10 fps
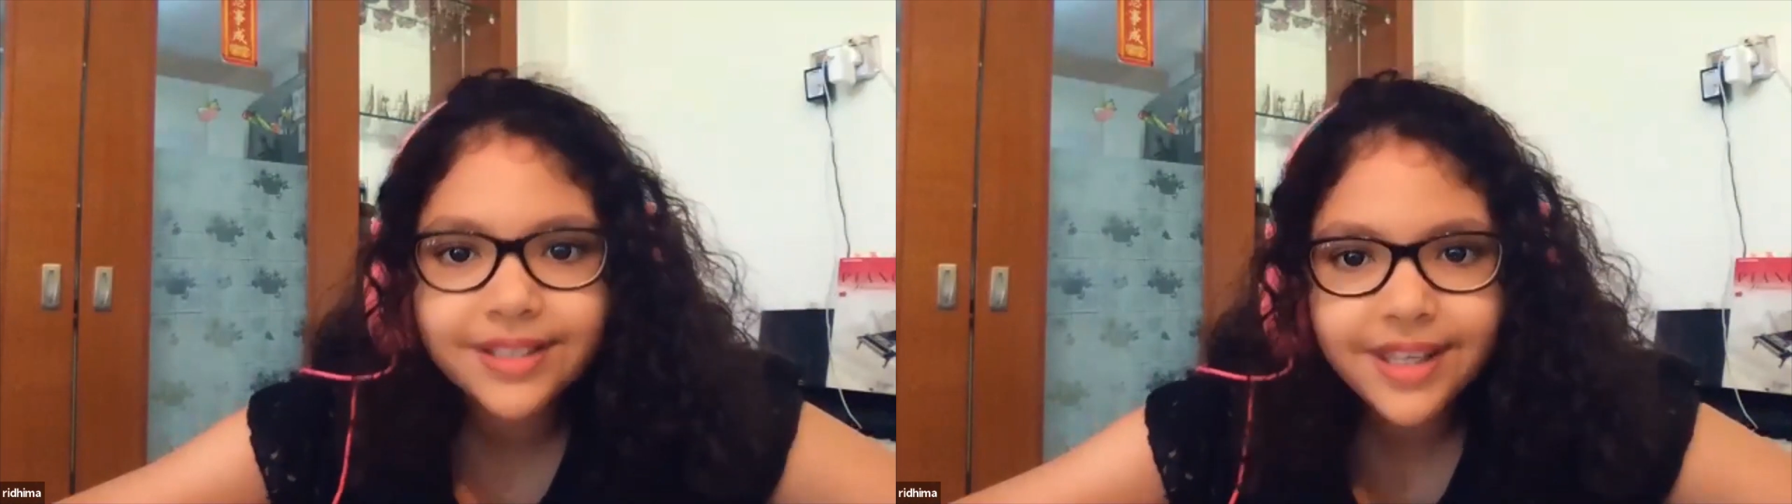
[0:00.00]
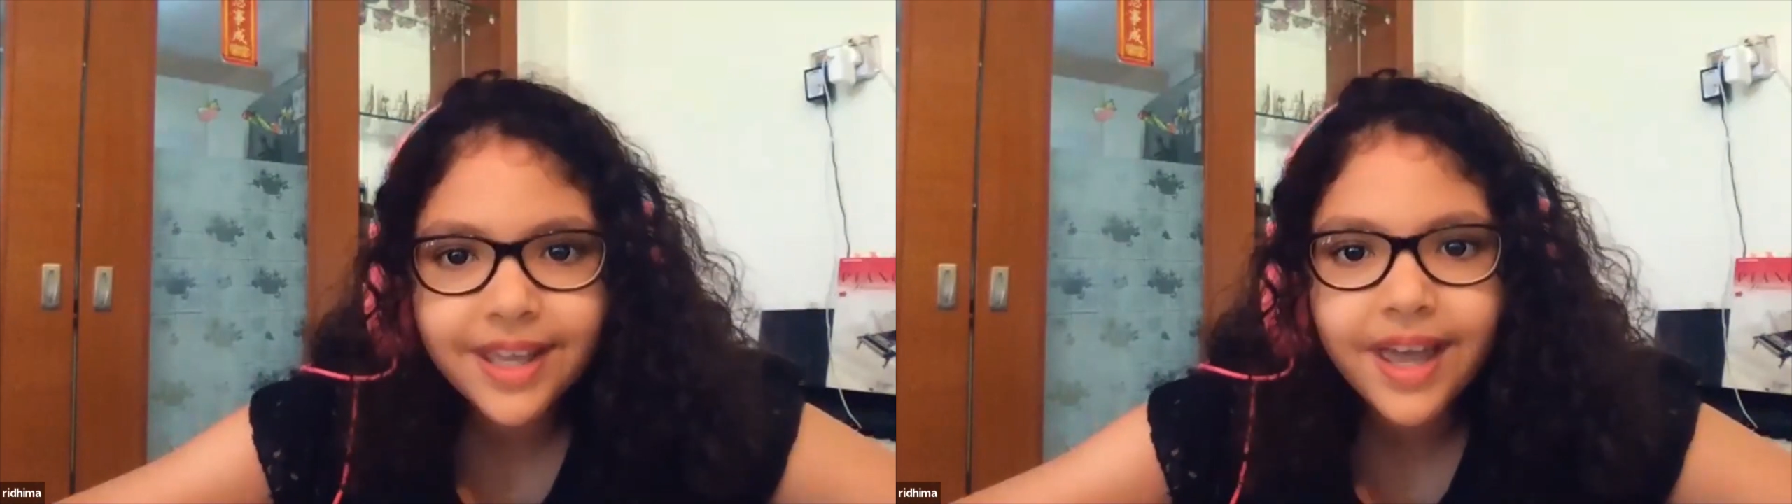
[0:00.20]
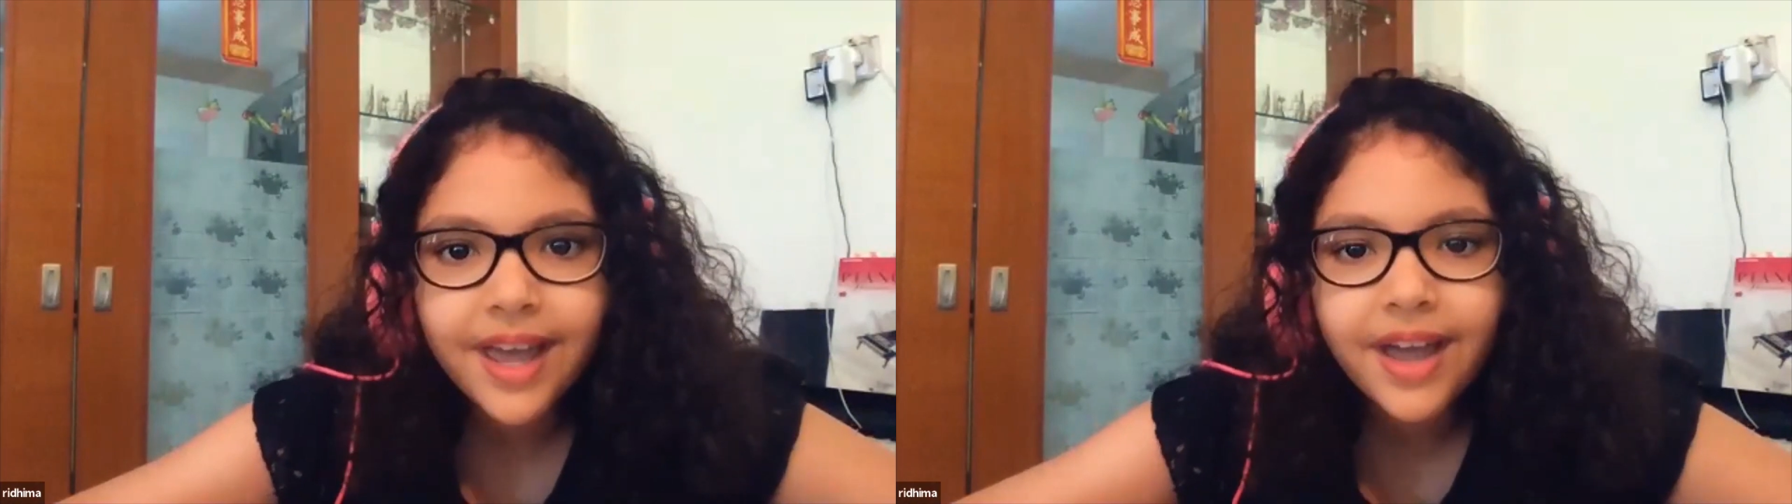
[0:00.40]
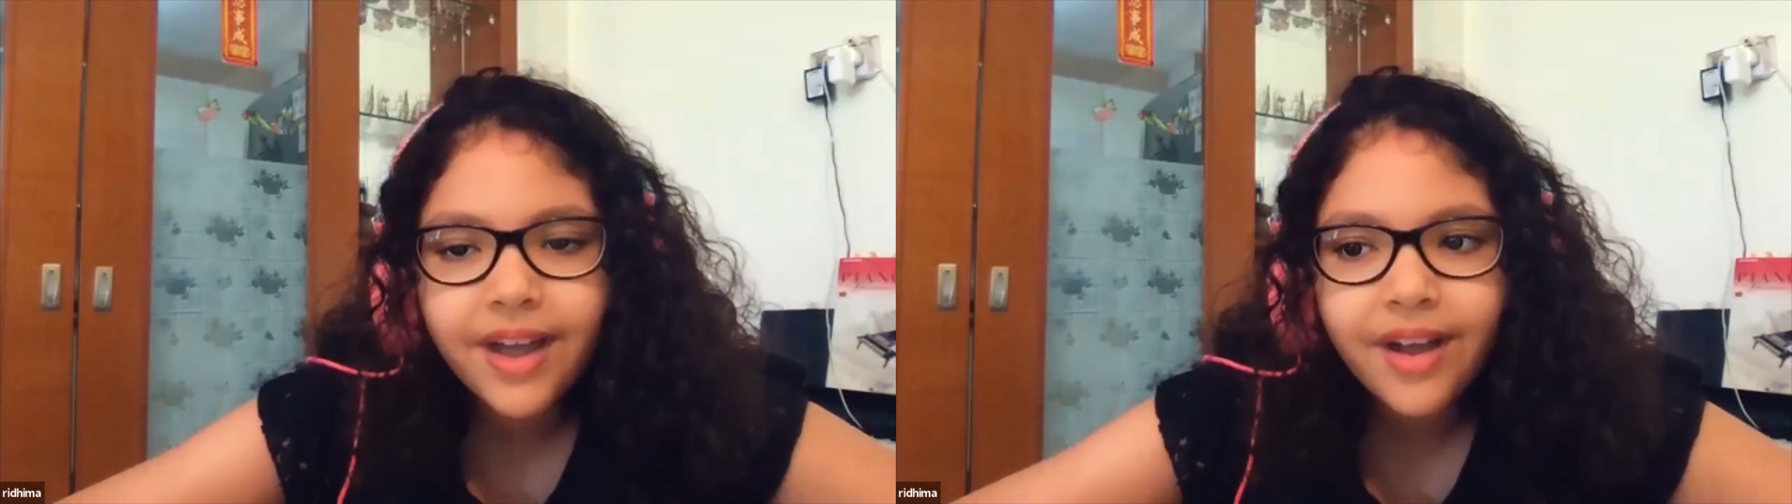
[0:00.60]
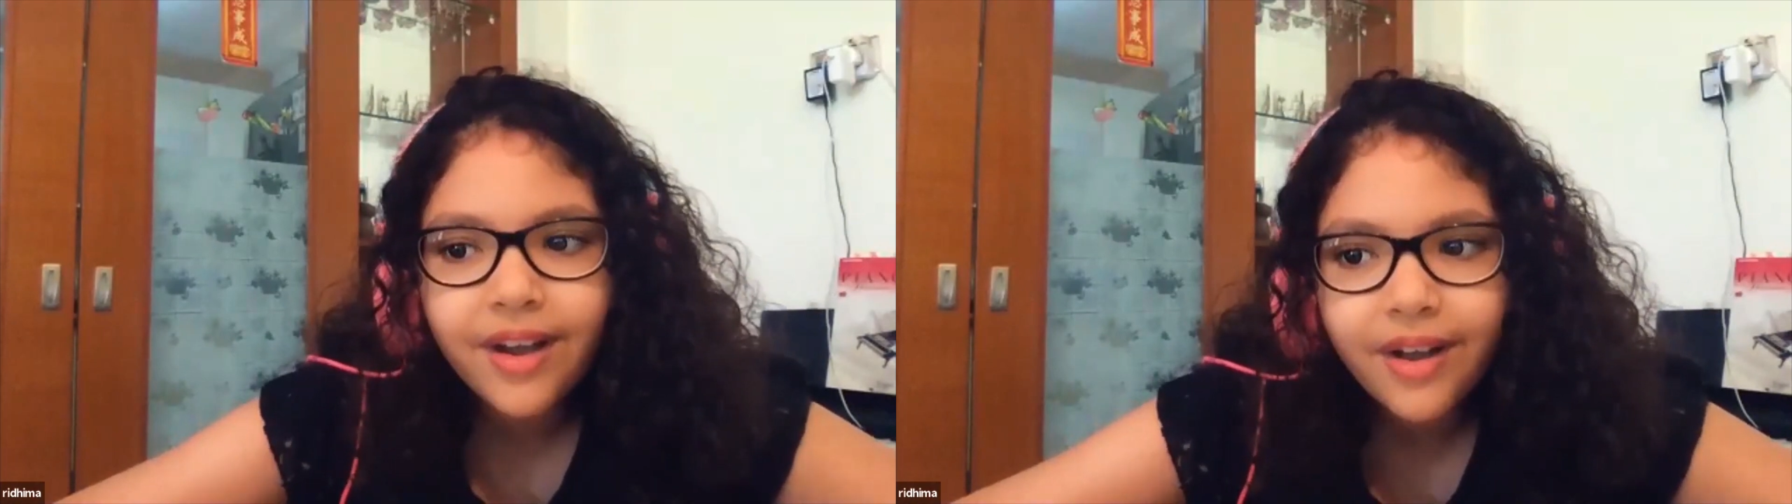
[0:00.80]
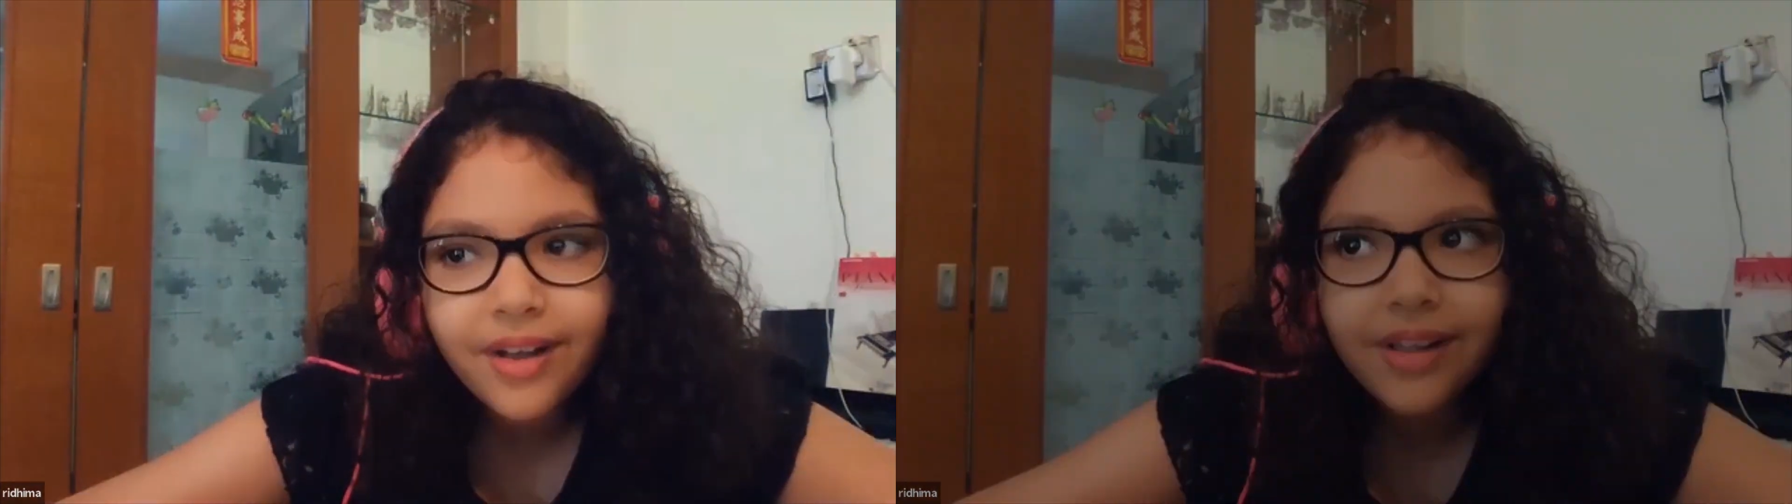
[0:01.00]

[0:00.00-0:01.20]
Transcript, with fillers: tale.